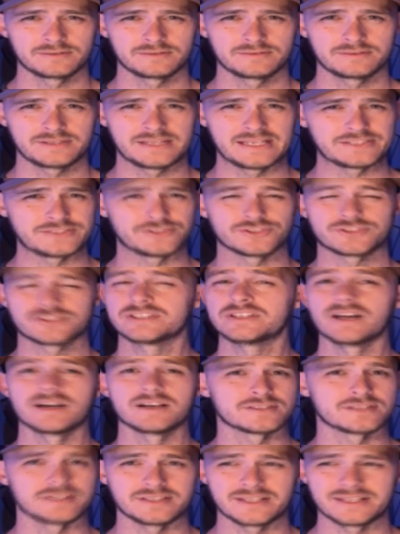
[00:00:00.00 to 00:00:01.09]
It just
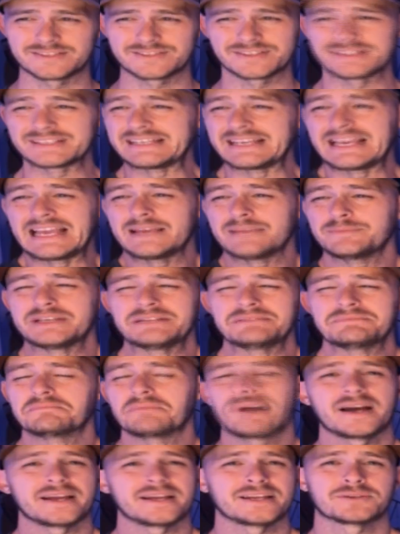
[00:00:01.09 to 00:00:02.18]
doesn't. It's a gaming
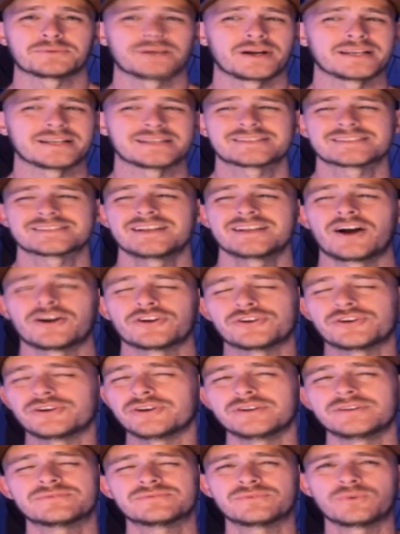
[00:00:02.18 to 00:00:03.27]
mic, right? It's not
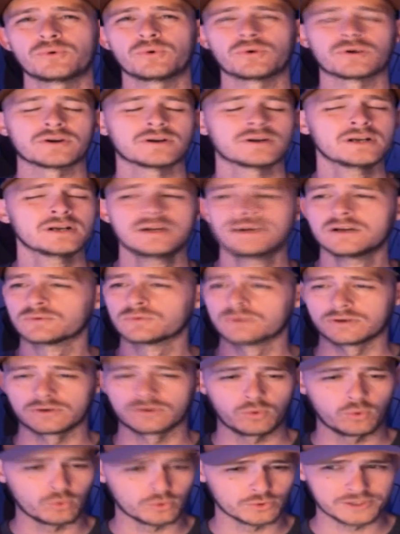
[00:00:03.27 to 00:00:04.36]
good for
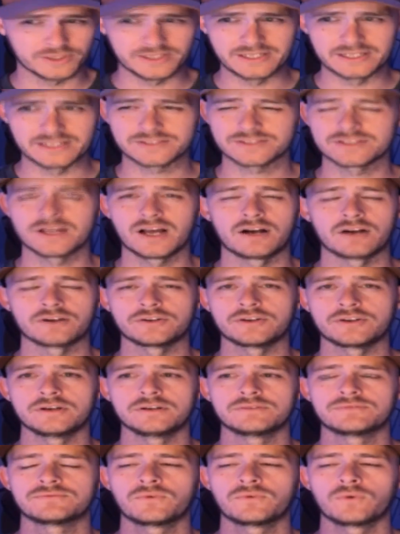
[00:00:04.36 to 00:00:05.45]
recording. It's not
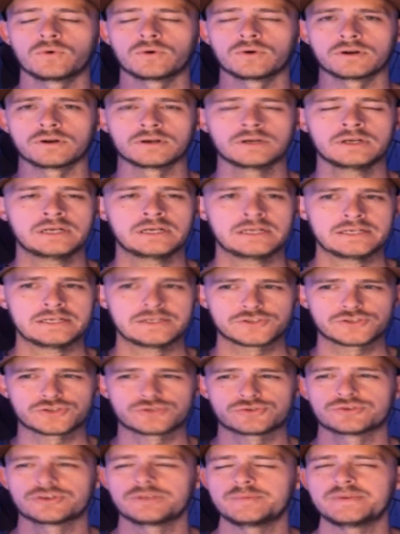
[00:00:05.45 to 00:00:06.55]
good for
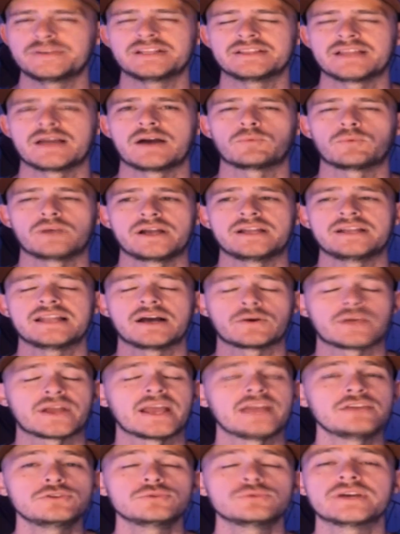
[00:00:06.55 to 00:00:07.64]
streaming in that way. Now,
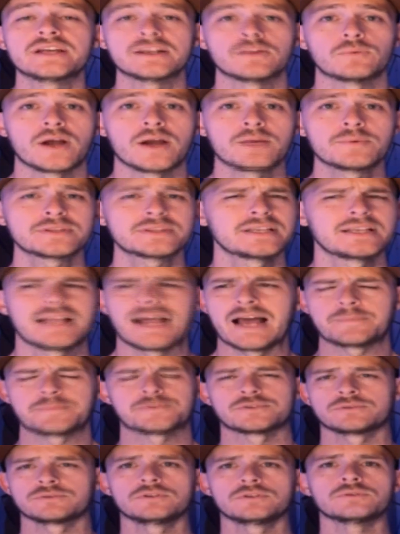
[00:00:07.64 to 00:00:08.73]
can you get away with it?
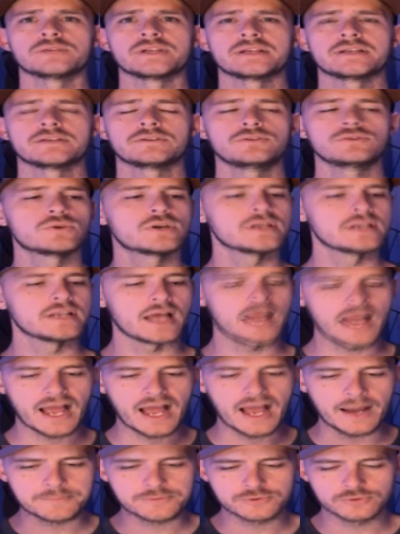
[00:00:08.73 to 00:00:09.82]
Absolutely. You can
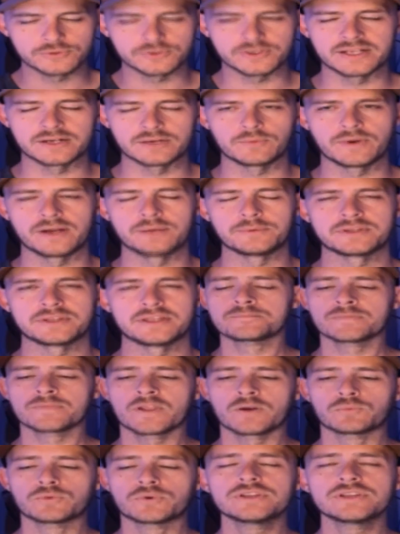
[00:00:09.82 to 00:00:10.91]
absolutely get away with
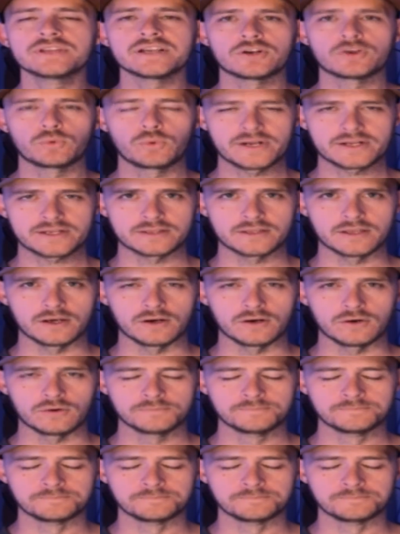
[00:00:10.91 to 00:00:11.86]
it. Really quick though,